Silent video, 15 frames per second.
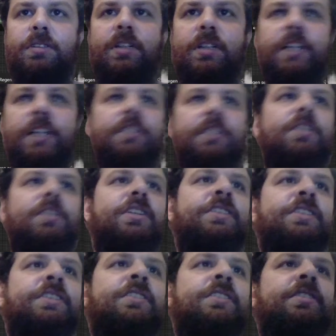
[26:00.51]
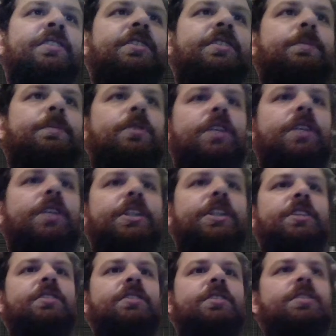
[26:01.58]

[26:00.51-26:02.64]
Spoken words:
like the linear interpolation.